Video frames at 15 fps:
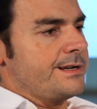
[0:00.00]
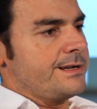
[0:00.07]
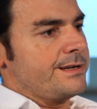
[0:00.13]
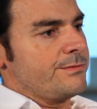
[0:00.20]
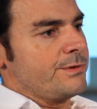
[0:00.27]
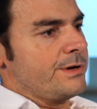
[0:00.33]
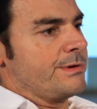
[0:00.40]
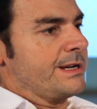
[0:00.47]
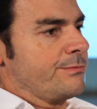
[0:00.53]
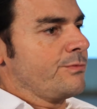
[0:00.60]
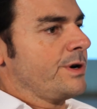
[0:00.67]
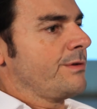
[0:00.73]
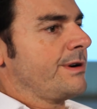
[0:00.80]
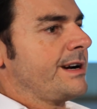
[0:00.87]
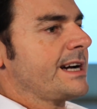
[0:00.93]

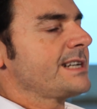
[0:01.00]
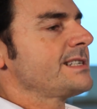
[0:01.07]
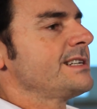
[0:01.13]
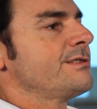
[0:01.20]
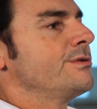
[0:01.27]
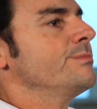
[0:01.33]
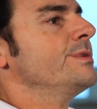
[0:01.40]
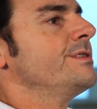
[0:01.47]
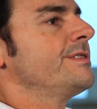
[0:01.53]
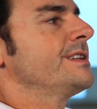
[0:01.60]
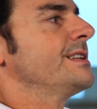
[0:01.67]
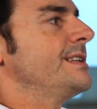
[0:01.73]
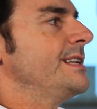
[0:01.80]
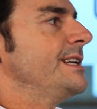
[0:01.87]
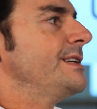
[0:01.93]
we're actually removing
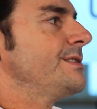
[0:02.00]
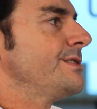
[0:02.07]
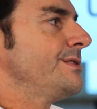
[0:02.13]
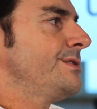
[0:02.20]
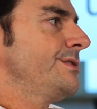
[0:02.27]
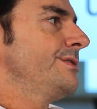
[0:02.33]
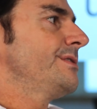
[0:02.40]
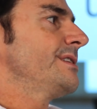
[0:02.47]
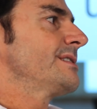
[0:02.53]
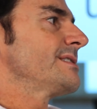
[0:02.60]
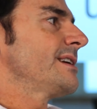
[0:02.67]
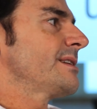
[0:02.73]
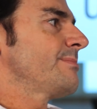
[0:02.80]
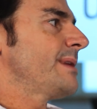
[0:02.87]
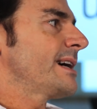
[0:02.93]
the need to do things
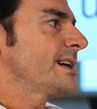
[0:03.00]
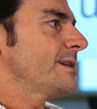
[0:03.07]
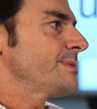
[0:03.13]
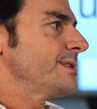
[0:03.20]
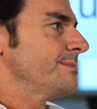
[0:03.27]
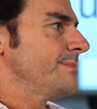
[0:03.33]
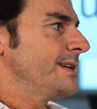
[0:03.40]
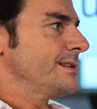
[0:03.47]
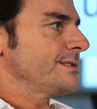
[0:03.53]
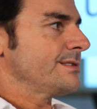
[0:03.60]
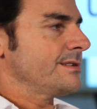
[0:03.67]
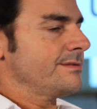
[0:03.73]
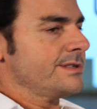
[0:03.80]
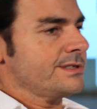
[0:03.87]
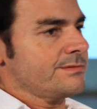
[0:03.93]
like backups on mail
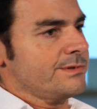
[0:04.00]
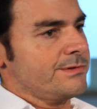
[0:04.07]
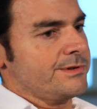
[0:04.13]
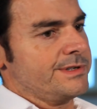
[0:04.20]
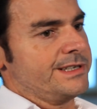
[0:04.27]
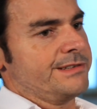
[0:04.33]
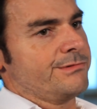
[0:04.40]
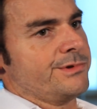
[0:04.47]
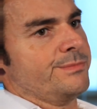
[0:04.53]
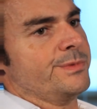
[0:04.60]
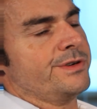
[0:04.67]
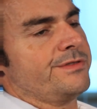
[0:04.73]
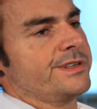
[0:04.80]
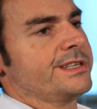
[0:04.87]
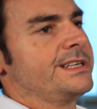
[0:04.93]
servers. Where we're
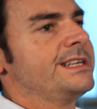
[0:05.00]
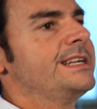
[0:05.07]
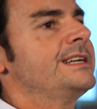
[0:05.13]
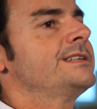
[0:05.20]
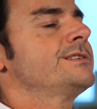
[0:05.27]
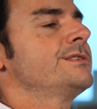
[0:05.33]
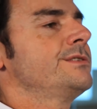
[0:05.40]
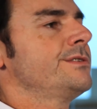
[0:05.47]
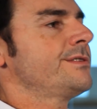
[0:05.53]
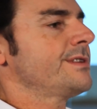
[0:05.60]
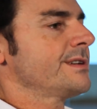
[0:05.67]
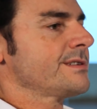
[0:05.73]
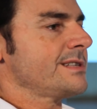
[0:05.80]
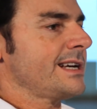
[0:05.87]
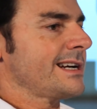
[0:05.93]
removing the need to do
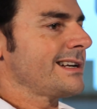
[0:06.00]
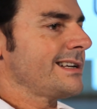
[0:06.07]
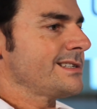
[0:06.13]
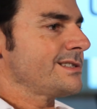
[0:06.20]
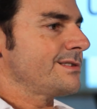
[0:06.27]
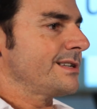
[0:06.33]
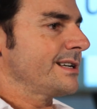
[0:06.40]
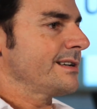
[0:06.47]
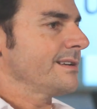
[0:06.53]
things like clustering.